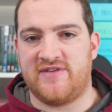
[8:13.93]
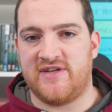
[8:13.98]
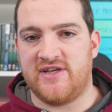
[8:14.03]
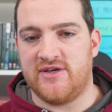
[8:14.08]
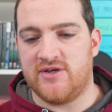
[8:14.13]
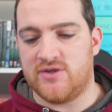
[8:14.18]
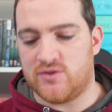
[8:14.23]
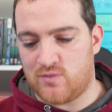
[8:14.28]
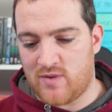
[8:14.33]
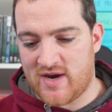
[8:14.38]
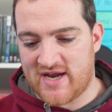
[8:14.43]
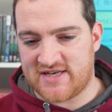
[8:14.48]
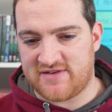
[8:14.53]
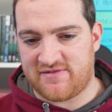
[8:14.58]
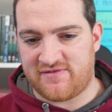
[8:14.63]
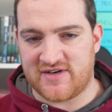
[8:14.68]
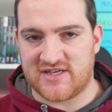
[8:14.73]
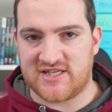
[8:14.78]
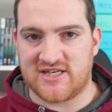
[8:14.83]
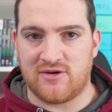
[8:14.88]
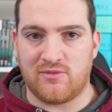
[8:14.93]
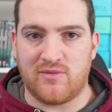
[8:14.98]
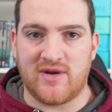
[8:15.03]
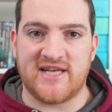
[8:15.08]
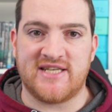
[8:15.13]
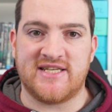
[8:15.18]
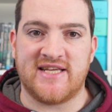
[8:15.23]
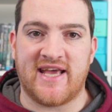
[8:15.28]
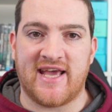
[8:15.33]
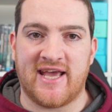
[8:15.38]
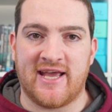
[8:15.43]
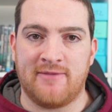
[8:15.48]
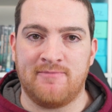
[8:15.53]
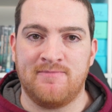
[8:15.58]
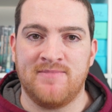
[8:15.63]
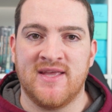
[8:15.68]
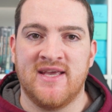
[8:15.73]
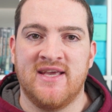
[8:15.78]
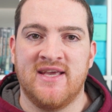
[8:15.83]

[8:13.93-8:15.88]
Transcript: to use, where to fish it, where to aim,